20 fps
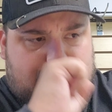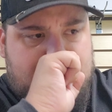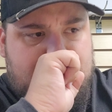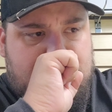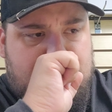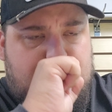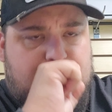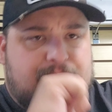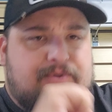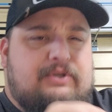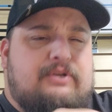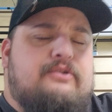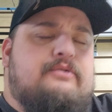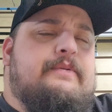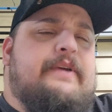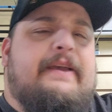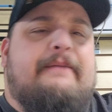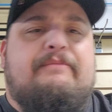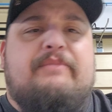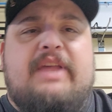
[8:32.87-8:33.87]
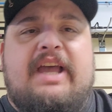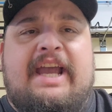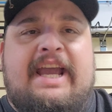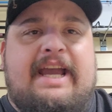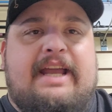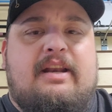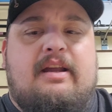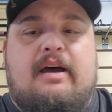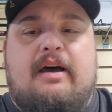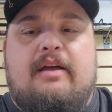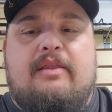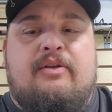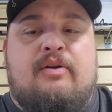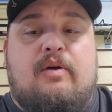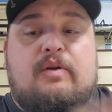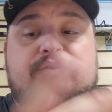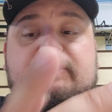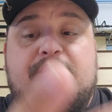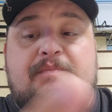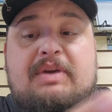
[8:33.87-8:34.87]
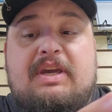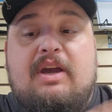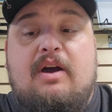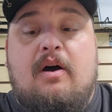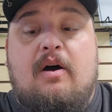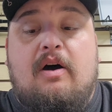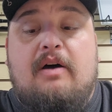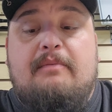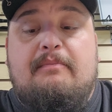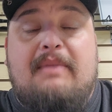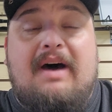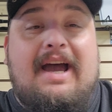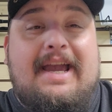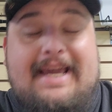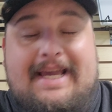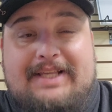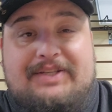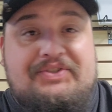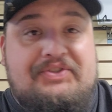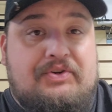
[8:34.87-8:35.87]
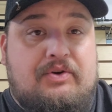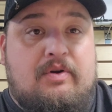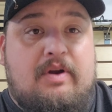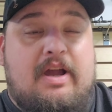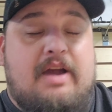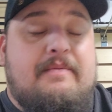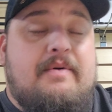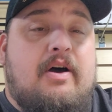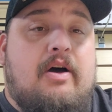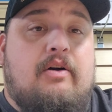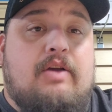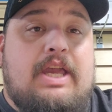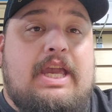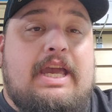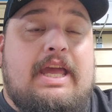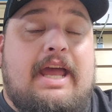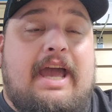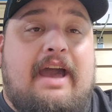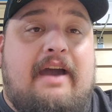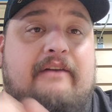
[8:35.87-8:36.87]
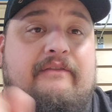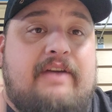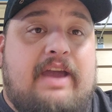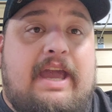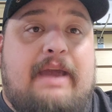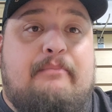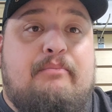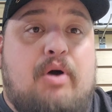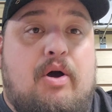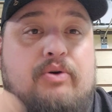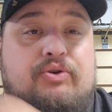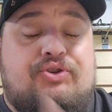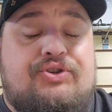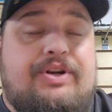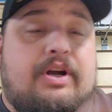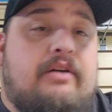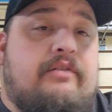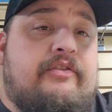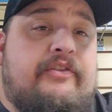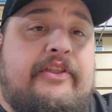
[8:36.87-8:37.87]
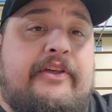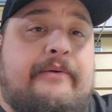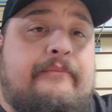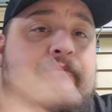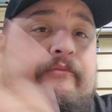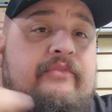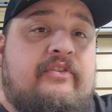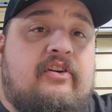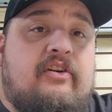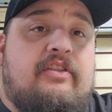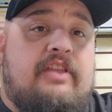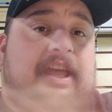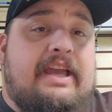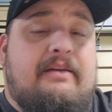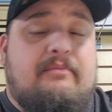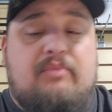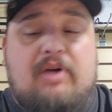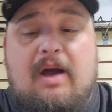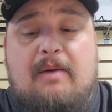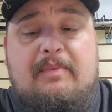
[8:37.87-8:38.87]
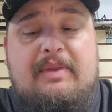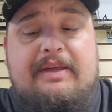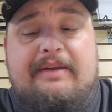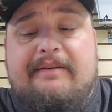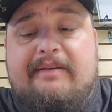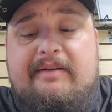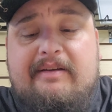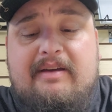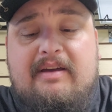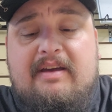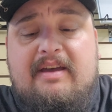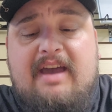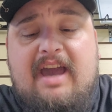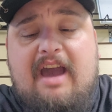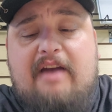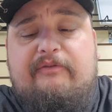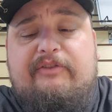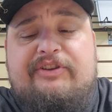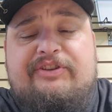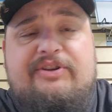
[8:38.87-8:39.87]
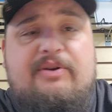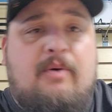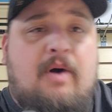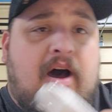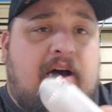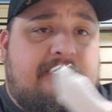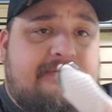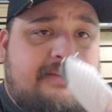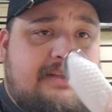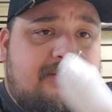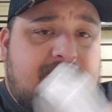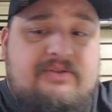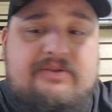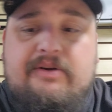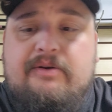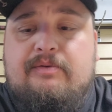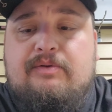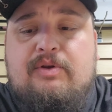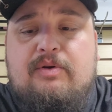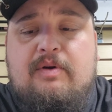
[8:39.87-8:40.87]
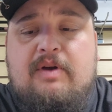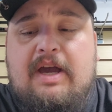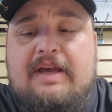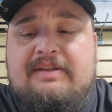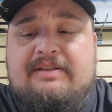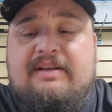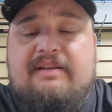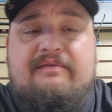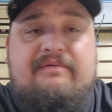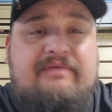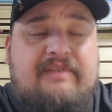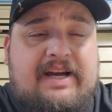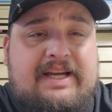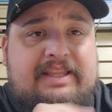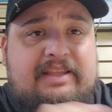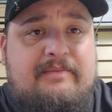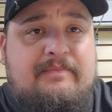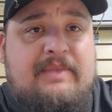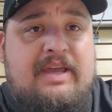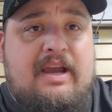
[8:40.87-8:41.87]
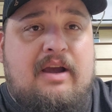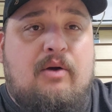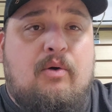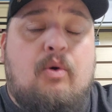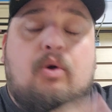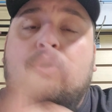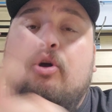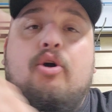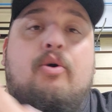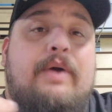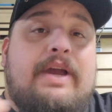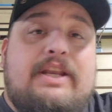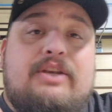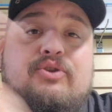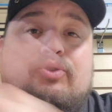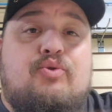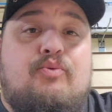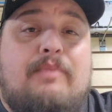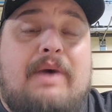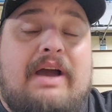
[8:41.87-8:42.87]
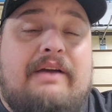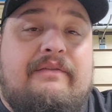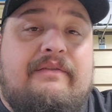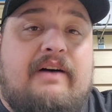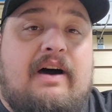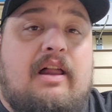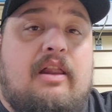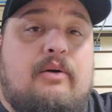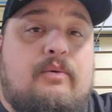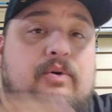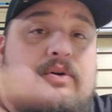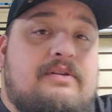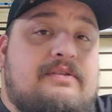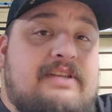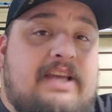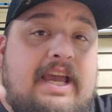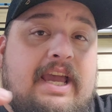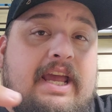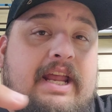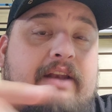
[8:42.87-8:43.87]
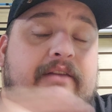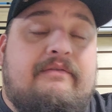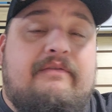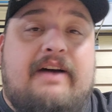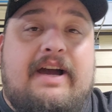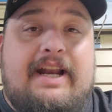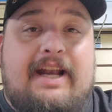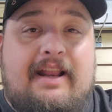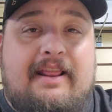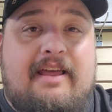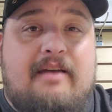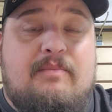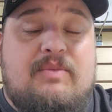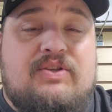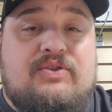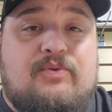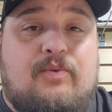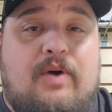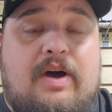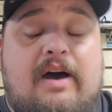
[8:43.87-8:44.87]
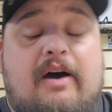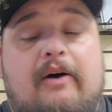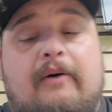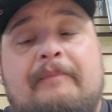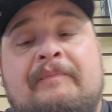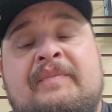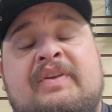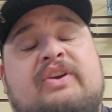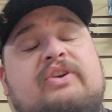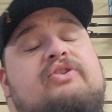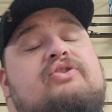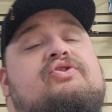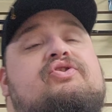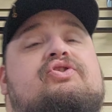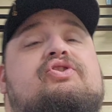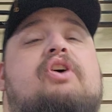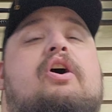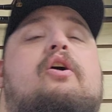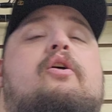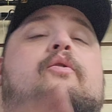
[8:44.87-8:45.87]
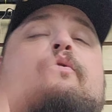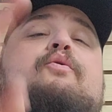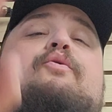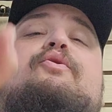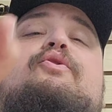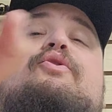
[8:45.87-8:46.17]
Ooh, excuse me. And they'll also be on my Instagram. I'll have a post shared from them for like probably every so often, so you guys can find them there or go into my followers and find them as well. So